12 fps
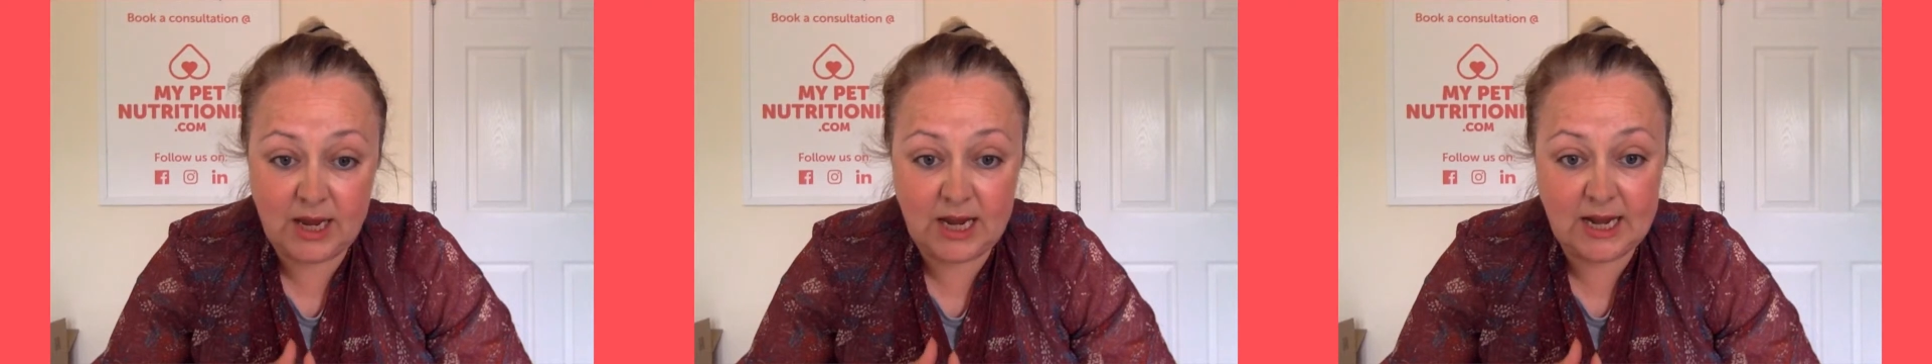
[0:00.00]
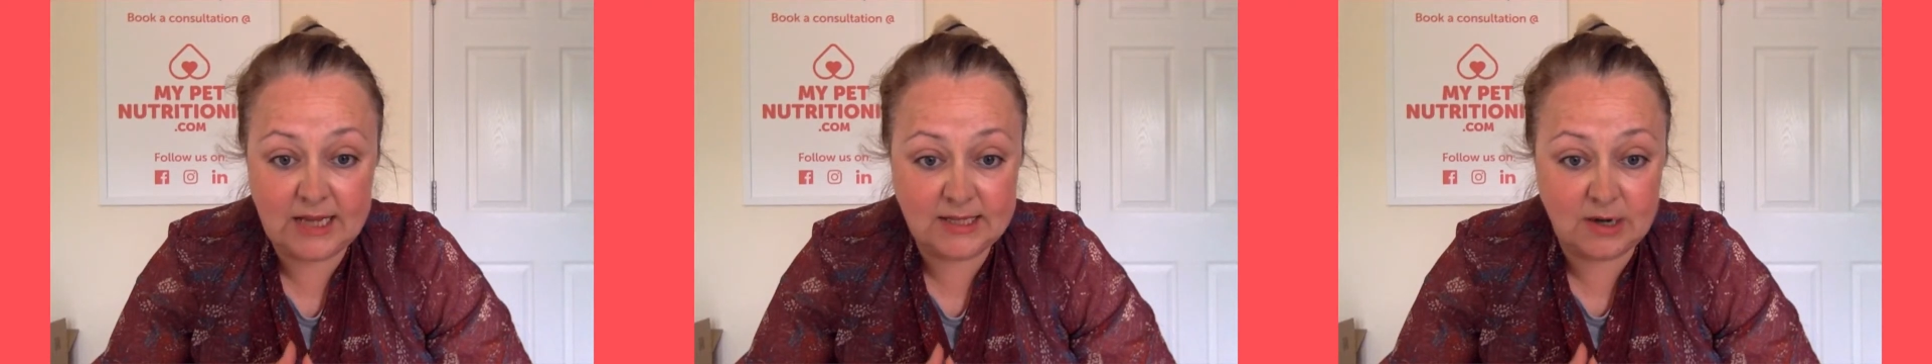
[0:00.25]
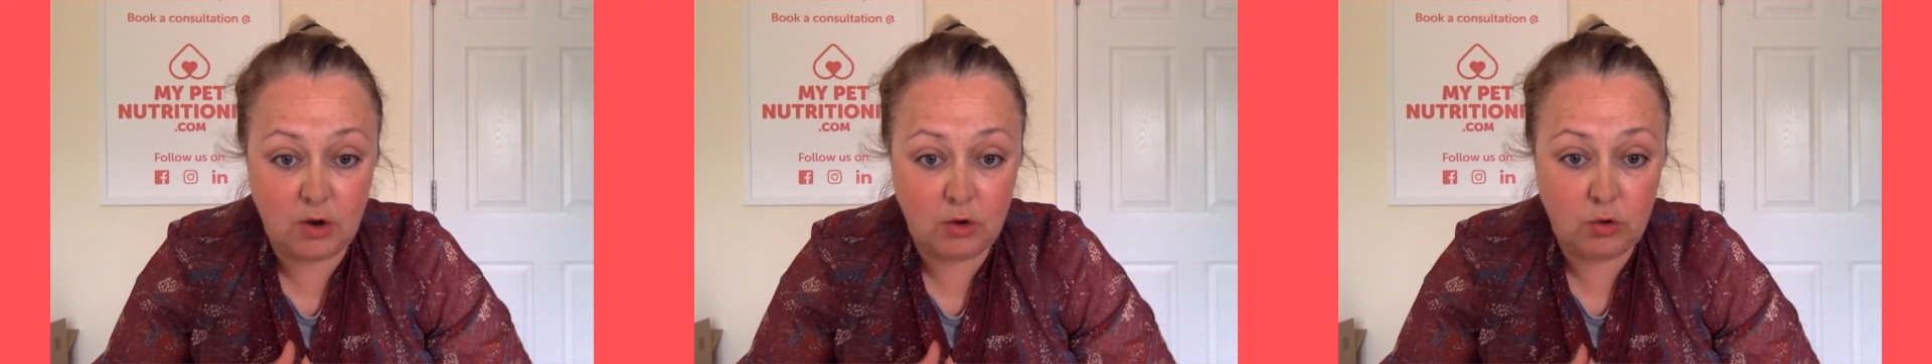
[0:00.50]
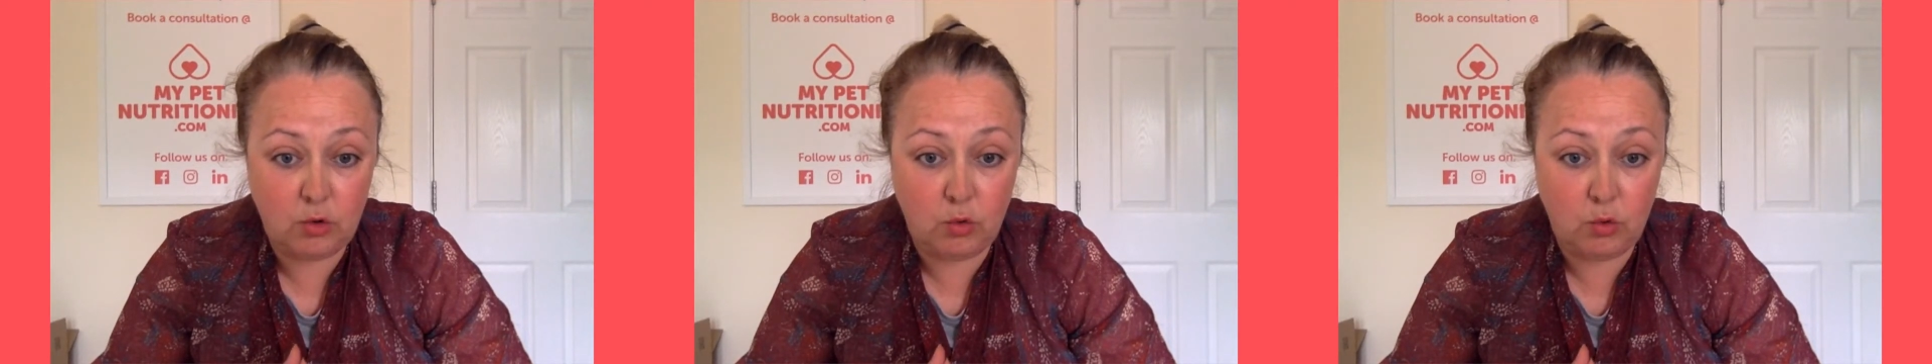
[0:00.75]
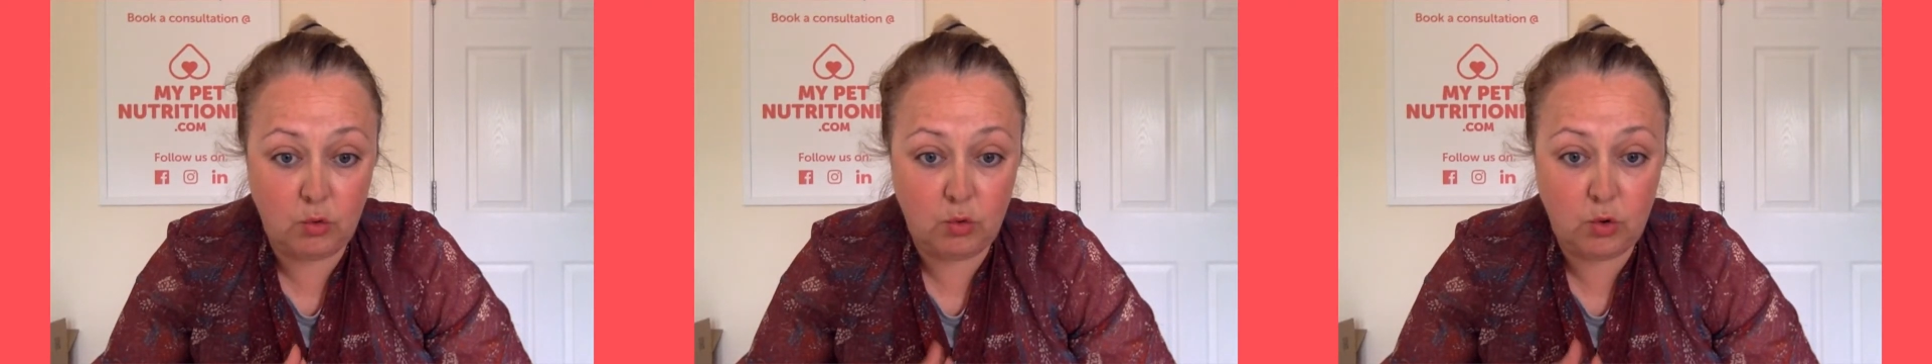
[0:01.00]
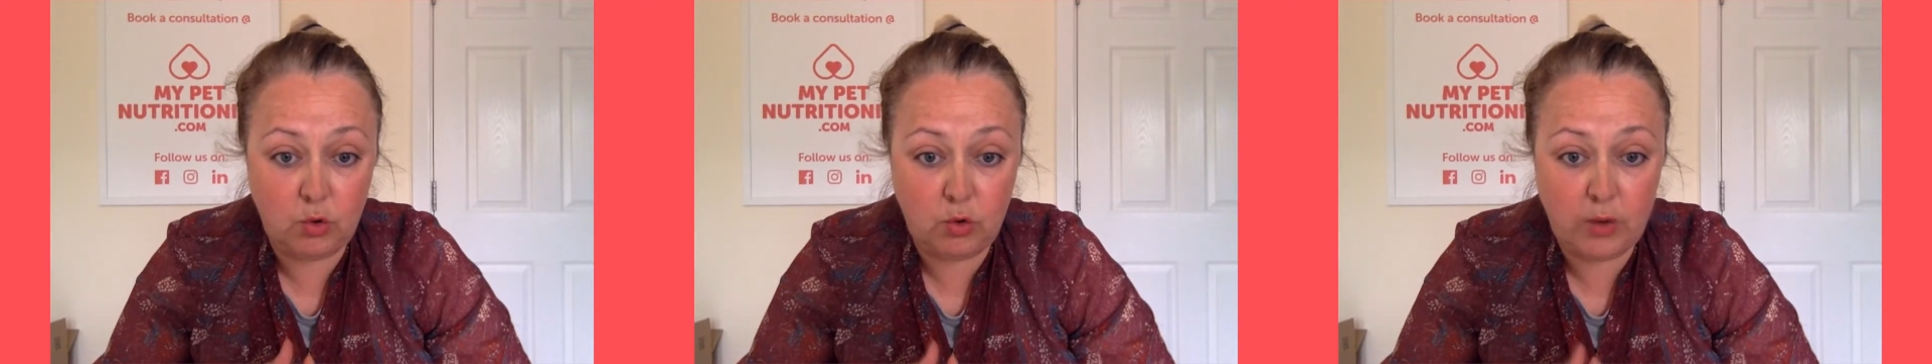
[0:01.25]
and it's not caught
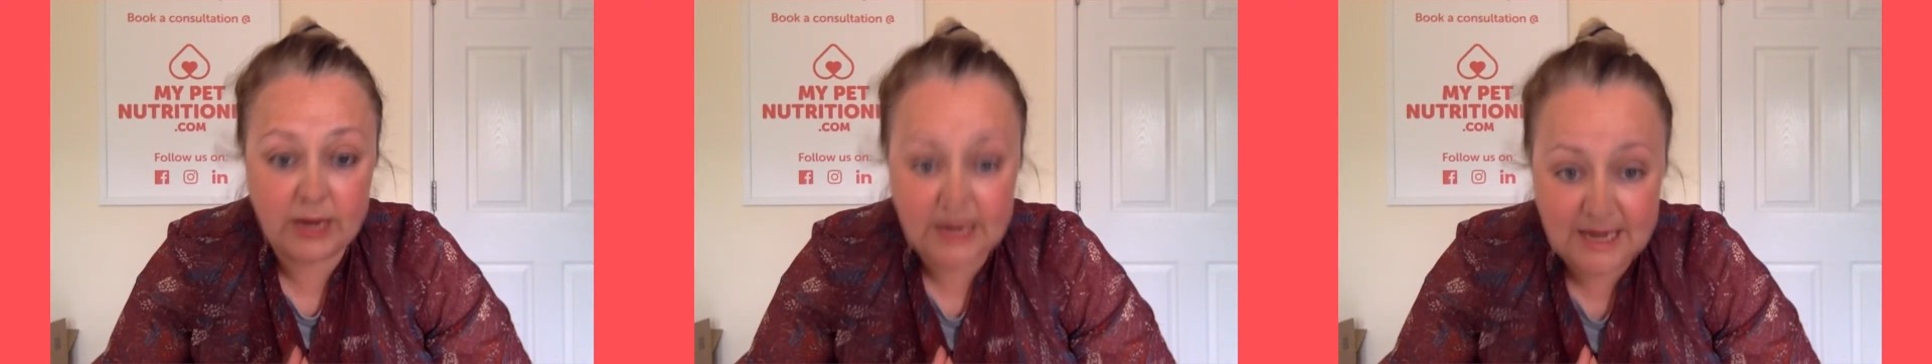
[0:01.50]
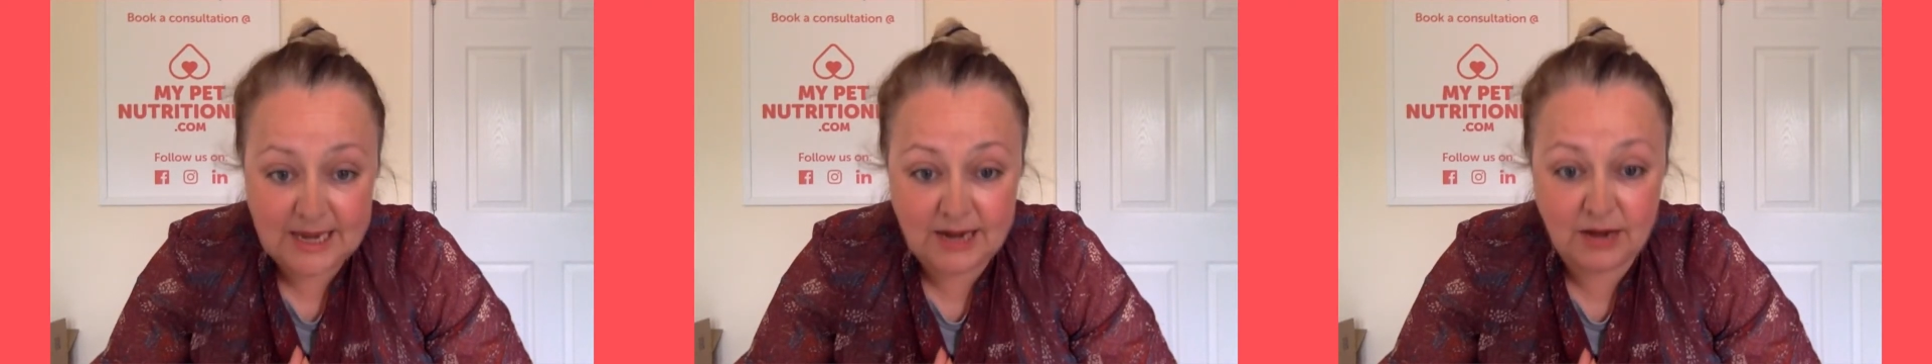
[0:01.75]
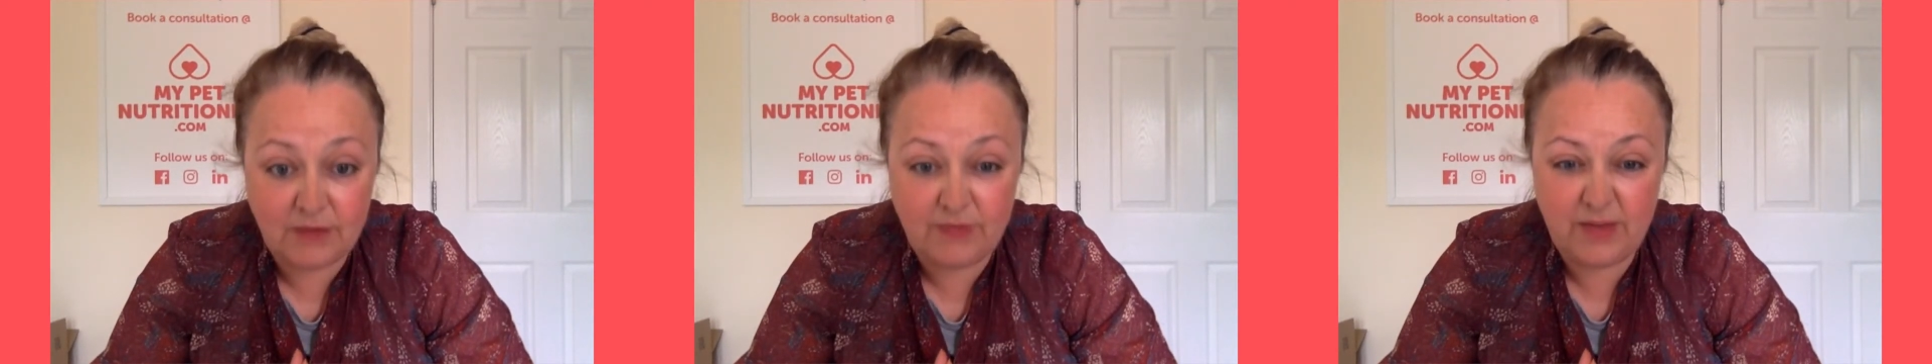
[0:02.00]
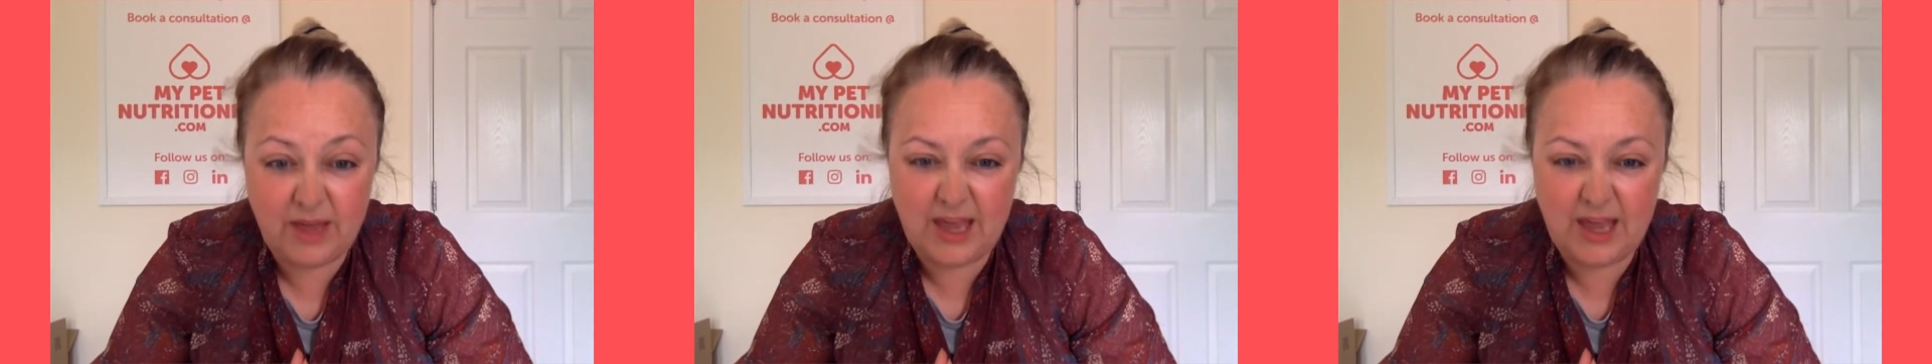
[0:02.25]
quickly enough,